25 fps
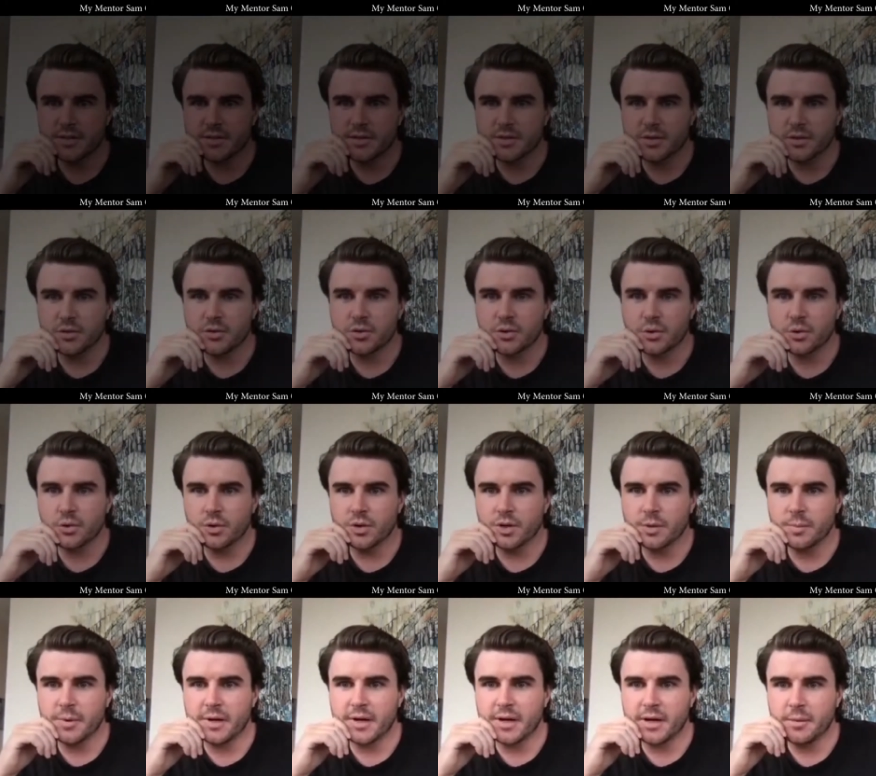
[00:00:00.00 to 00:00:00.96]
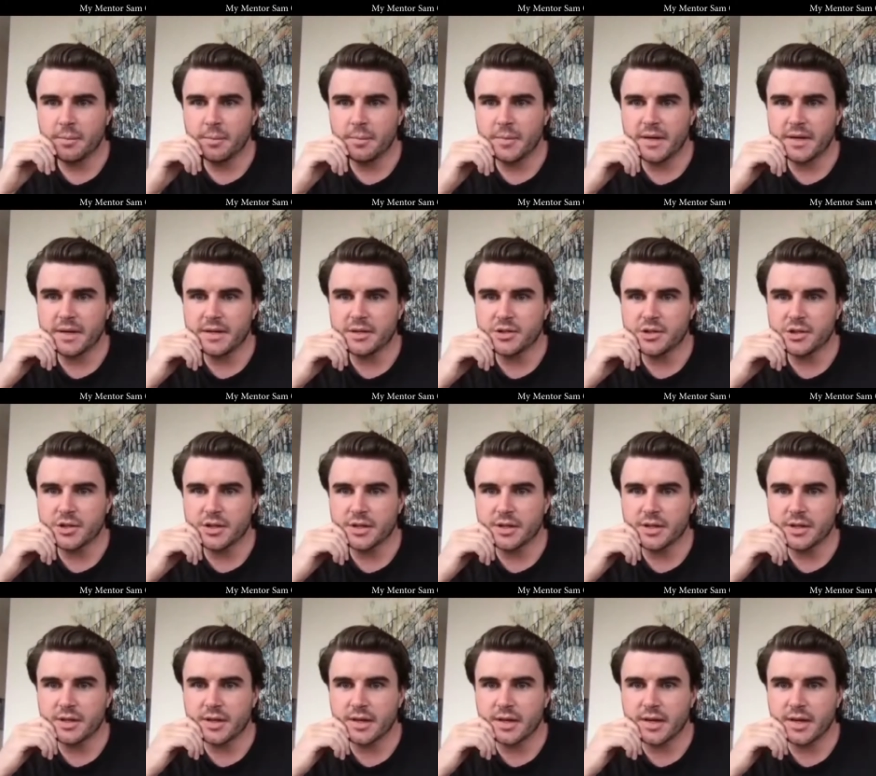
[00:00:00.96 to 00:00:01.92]
to talk about
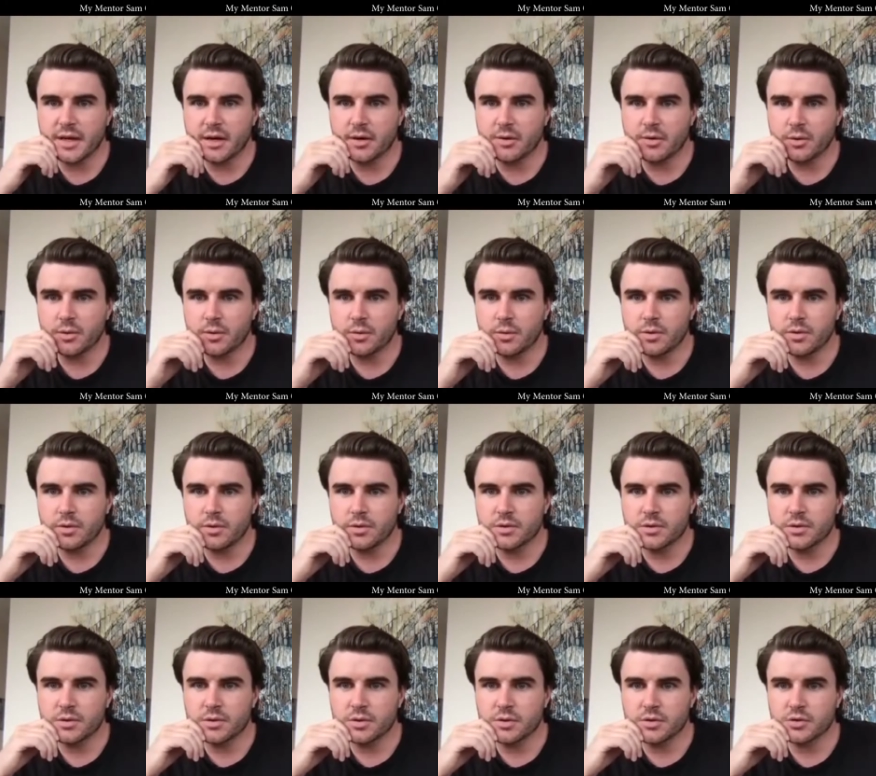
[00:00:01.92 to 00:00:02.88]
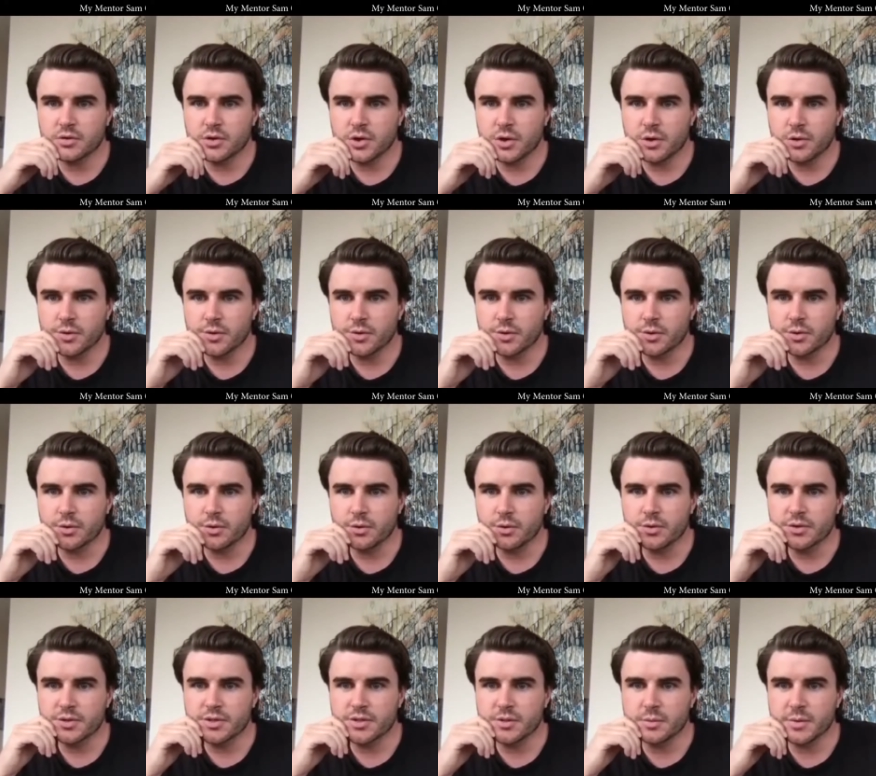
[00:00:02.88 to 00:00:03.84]
managing how to control your
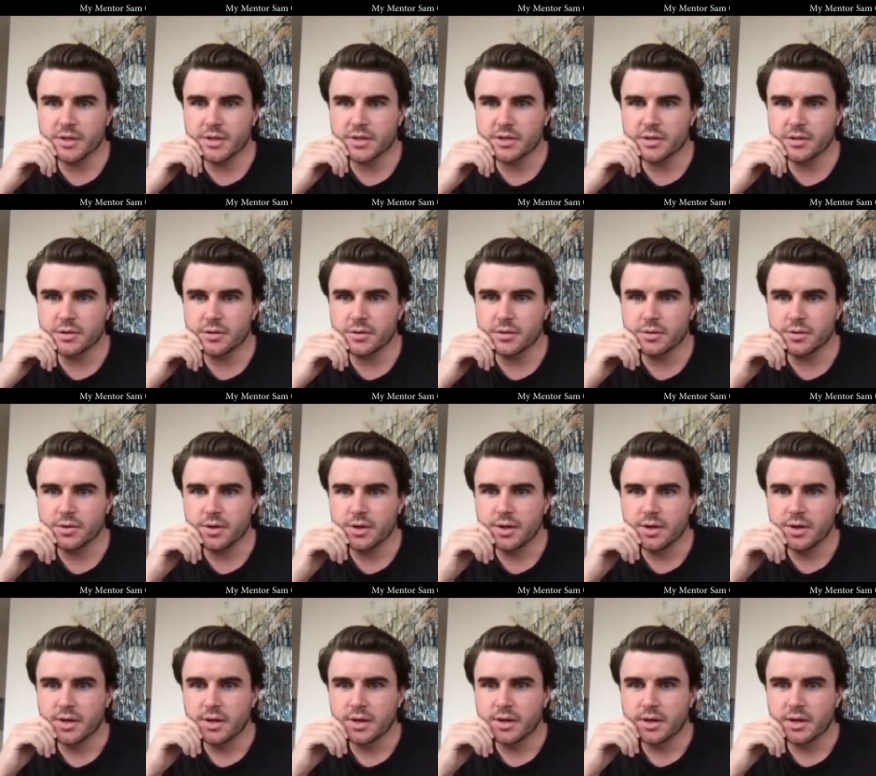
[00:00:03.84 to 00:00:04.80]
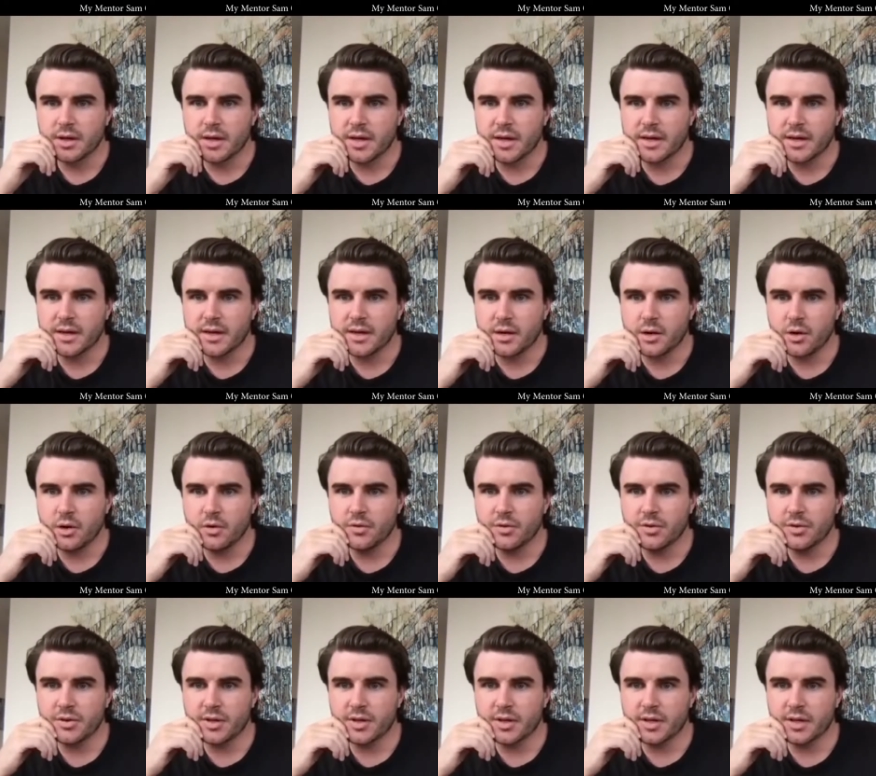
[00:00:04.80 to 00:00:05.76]
thoughts in week 2. Like, I
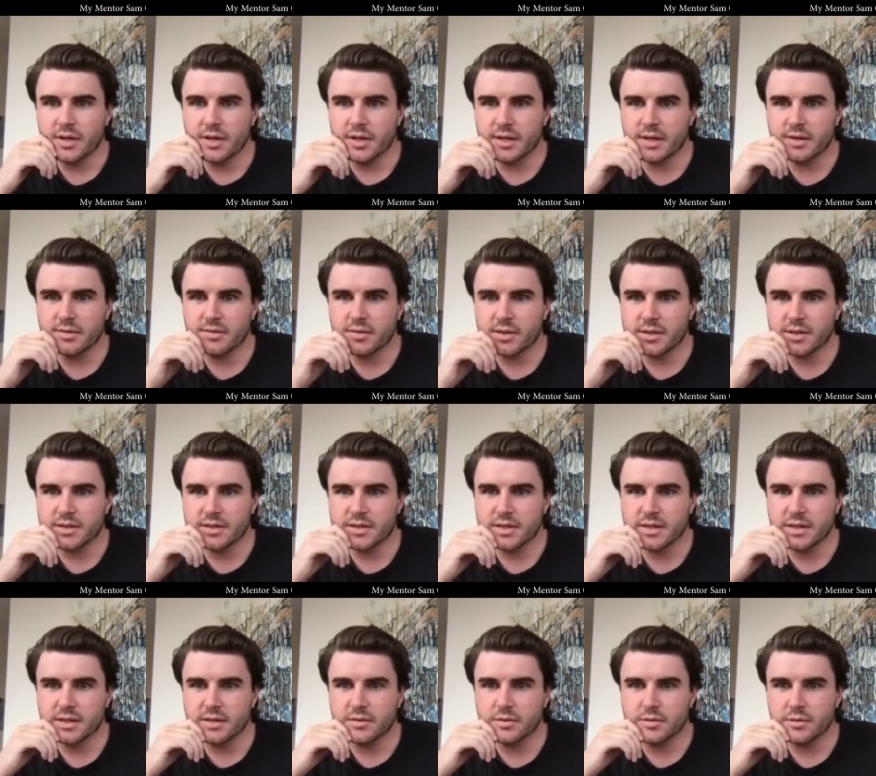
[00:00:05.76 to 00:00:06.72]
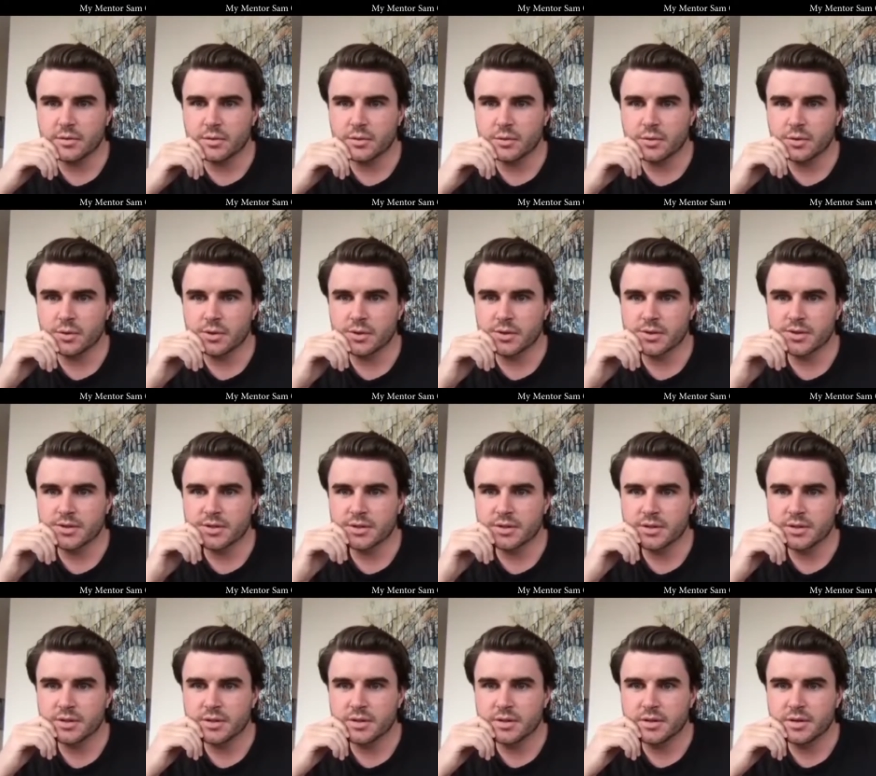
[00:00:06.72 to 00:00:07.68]
overthink and have these negative thoughts
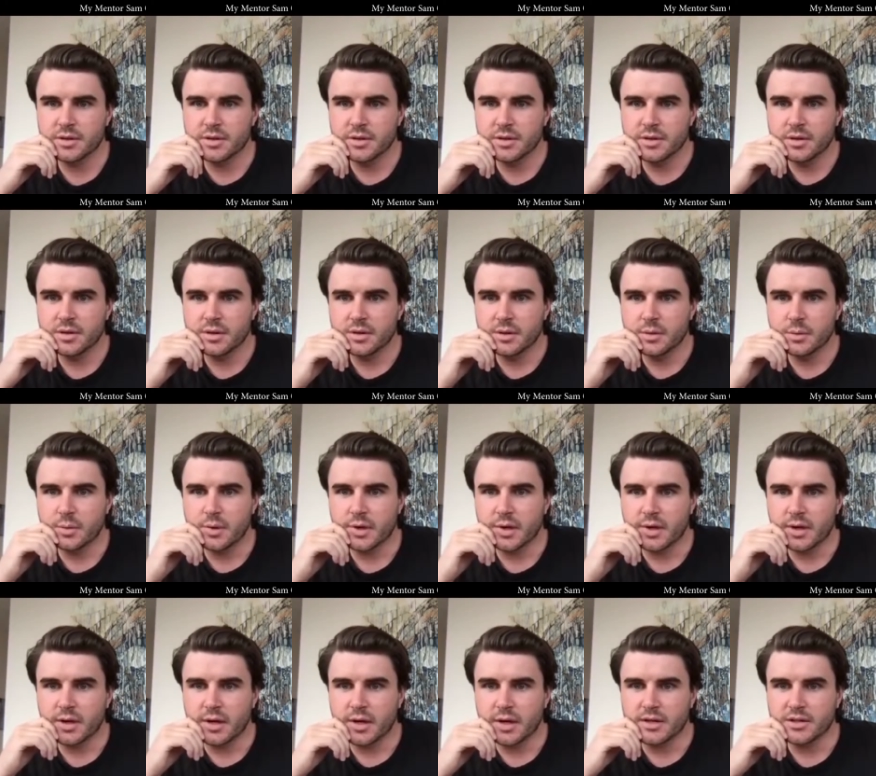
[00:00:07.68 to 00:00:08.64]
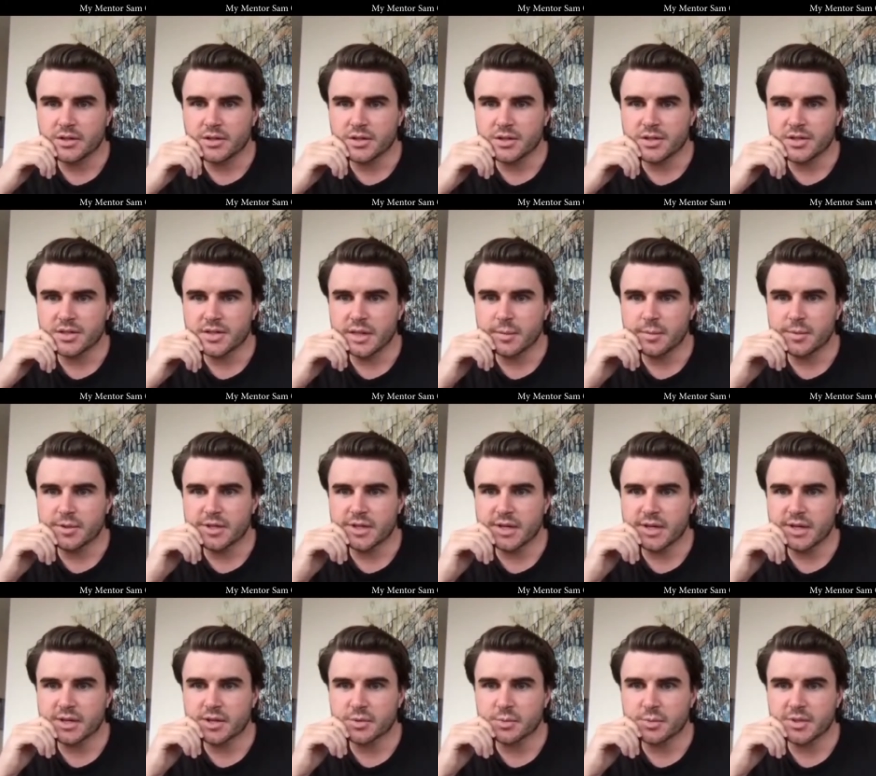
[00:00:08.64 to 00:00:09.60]
where I just
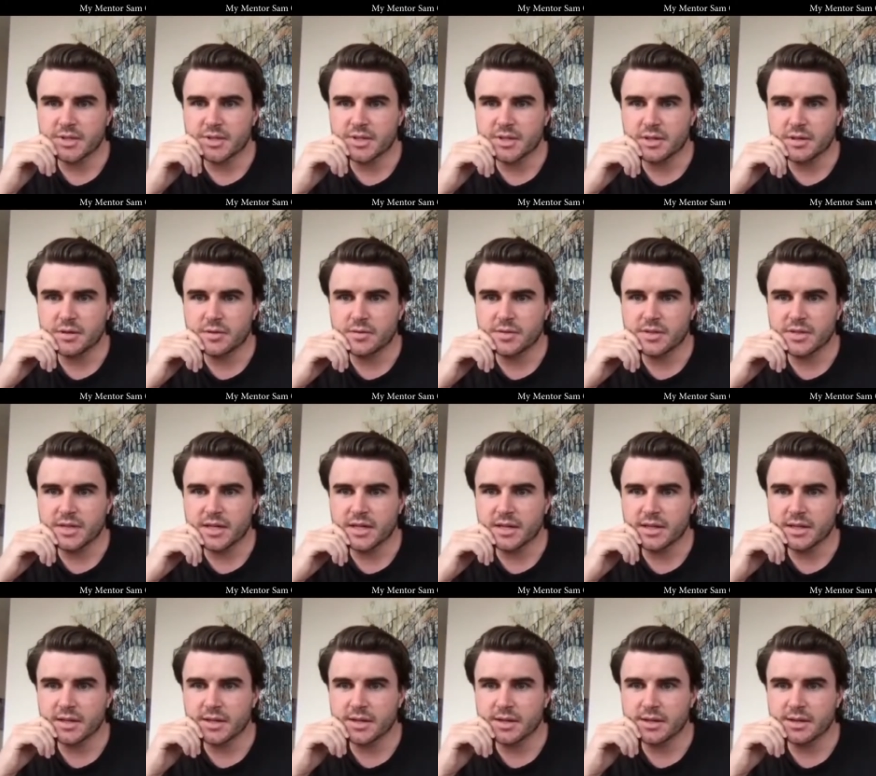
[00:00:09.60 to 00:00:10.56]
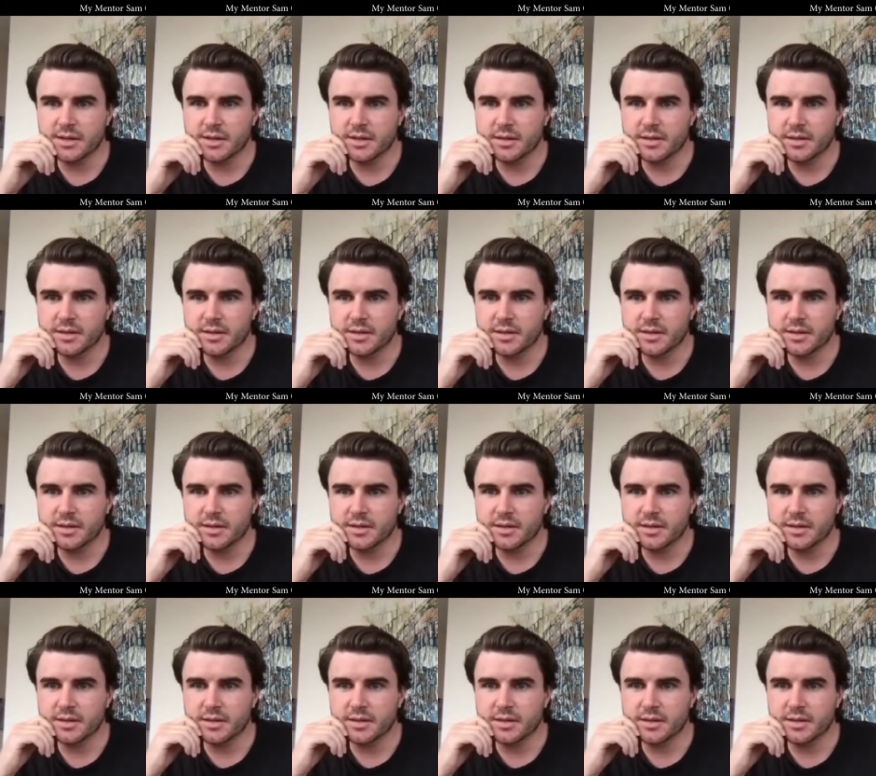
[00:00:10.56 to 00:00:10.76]
sabotage myself, telling